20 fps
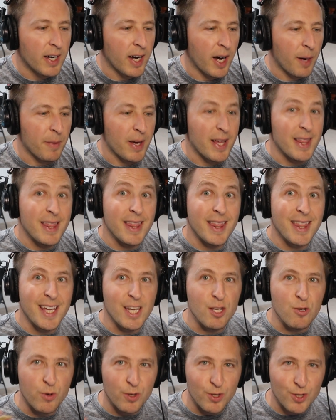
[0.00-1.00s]
Um, and
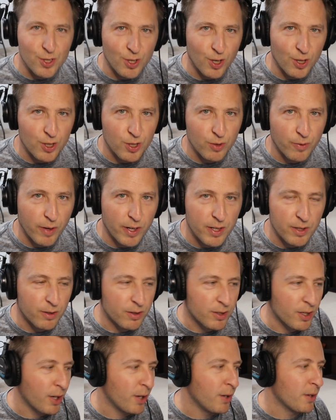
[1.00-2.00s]
then you can start to write
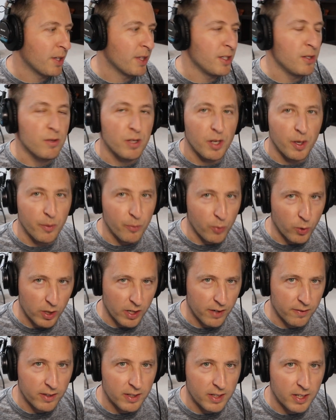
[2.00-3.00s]
your code and then you can
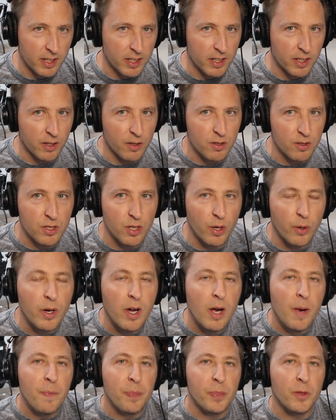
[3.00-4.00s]
import everything here. So